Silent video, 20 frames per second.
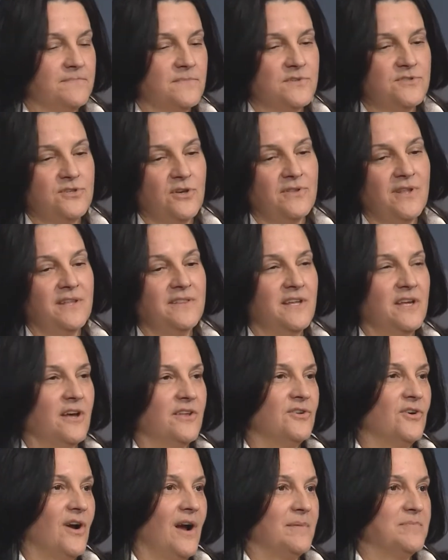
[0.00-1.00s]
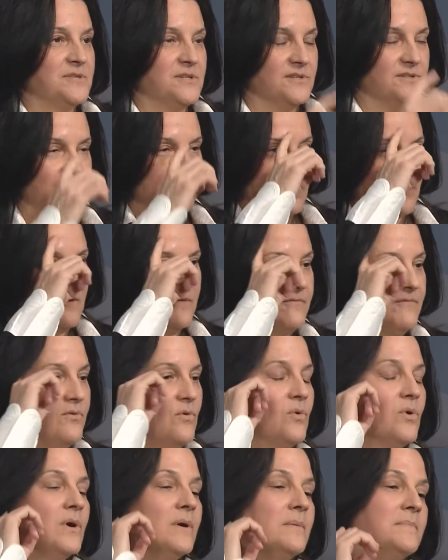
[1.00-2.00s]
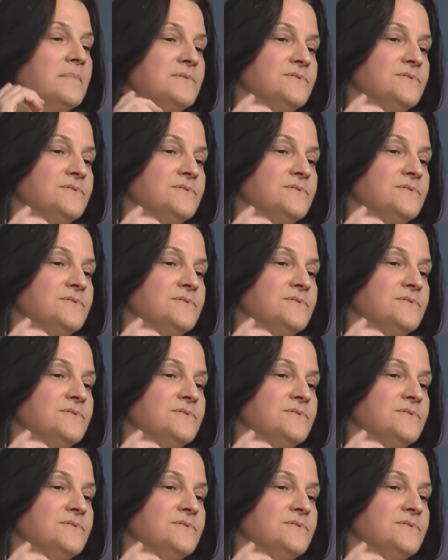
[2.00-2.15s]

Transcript: So then the other option is to conform.